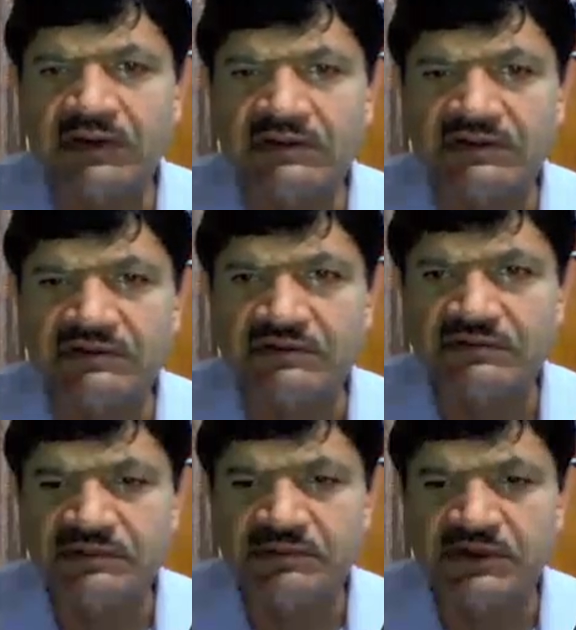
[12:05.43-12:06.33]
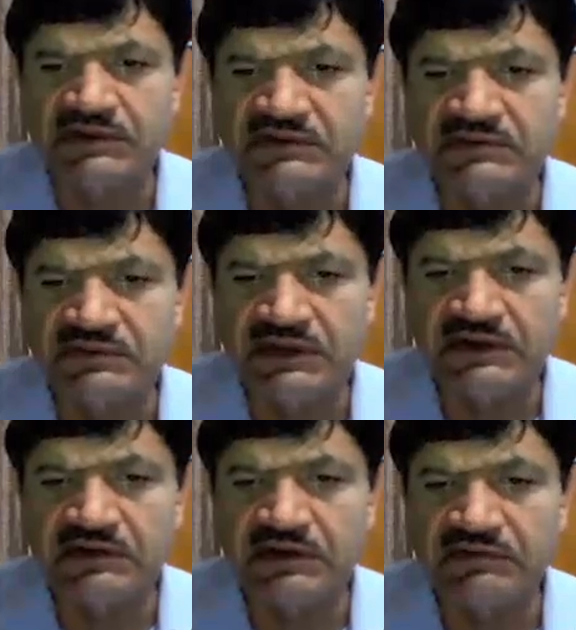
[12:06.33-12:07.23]
this, simulate this
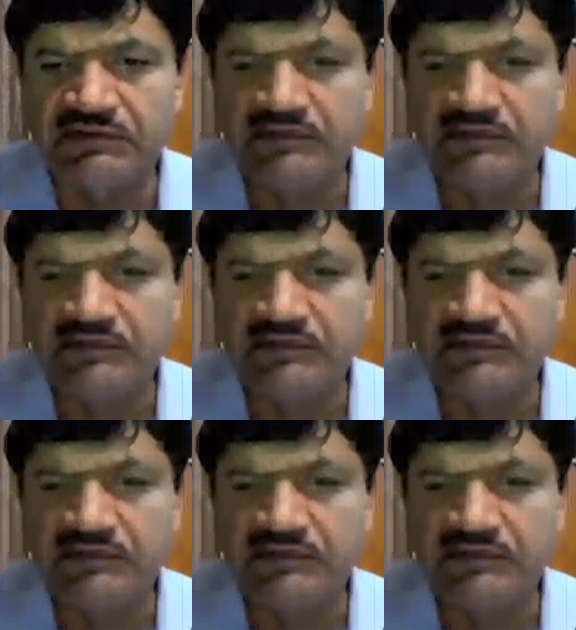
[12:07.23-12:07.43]
hydrograph.